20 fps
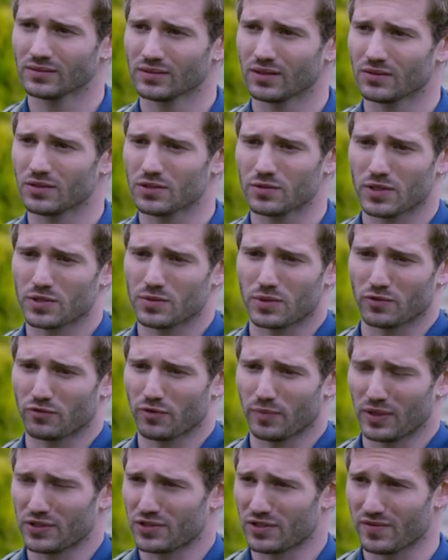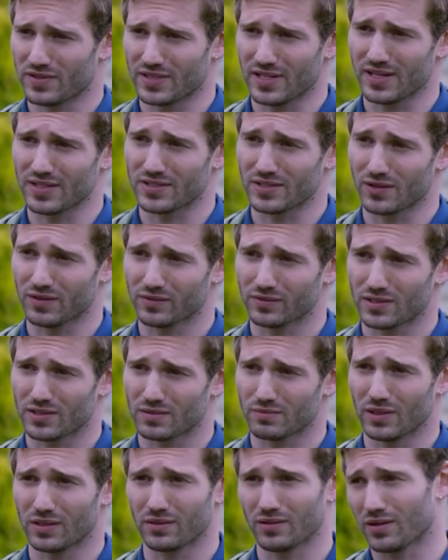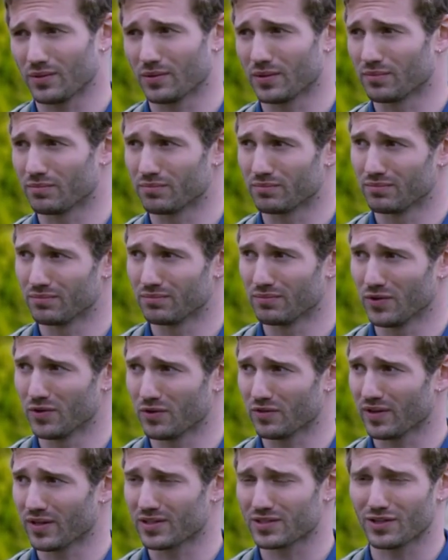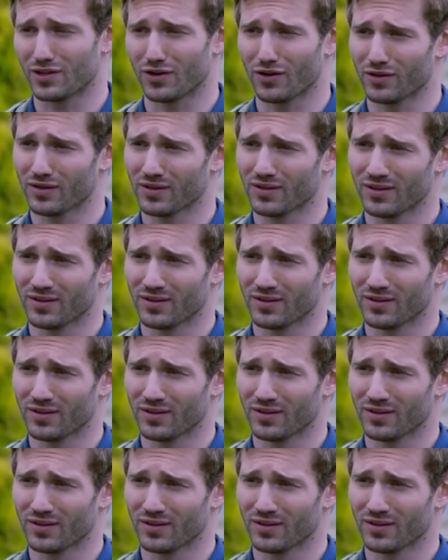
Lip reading: You know, just because we're not ripping each other's heads off doesn't mean I want to move things along.